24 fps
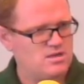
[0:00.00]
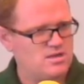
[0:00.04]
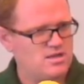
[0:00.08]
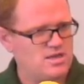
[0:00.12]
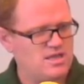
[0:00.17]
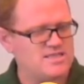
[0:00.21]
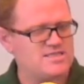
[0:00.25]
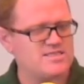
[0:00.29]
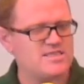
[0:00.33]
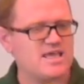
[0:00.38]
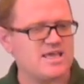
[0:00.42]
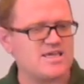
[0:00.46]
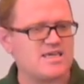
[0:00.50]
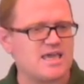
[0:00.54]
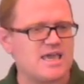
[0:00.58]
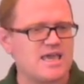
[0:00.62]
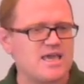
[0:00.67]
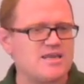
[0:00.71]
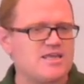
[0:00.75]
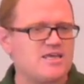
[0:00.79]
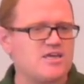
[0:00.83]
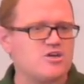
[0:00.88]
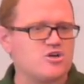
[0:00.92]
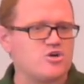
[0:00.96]
It's like
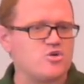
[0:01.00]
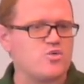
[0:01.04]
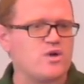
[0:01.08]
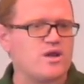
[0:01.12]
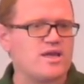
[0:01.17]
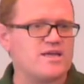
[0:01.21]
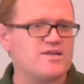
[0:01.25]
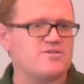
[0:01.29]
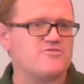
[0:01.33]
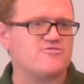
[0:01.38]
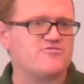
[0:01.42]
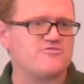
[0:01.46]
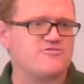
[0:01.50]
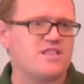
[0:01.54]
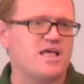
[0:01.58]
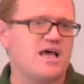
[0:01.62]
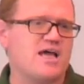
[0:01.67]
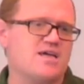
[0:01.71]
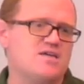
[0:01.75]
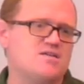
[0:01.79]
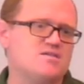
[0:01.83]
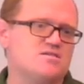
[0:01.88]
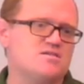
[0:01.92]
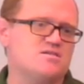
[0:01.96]
any great flight.
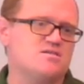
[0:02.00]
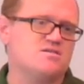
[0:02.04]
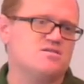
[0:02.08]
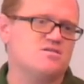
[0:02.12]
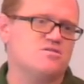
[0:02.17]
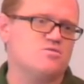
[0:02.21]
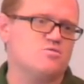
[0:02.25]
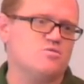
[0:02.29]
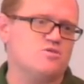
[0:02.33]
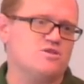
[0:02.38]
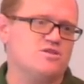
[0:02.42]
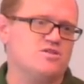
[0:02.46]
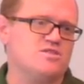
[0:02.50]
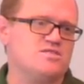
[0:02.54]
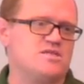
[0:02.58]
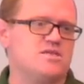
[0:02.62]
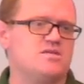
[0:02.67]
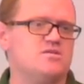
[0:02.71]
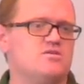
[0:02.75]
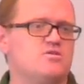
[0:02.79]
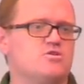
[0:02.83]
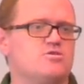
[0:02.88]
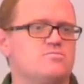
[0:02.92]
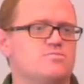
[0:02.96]
When you see a
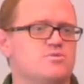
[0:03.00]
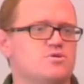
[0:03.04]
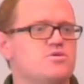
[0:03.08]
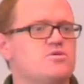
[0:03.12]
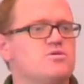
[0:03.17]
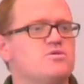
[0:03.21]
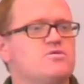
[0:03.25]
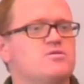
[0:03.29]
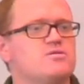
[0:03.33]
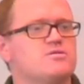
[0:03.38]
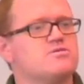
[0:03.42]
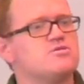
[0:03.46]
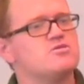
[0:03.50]
little bird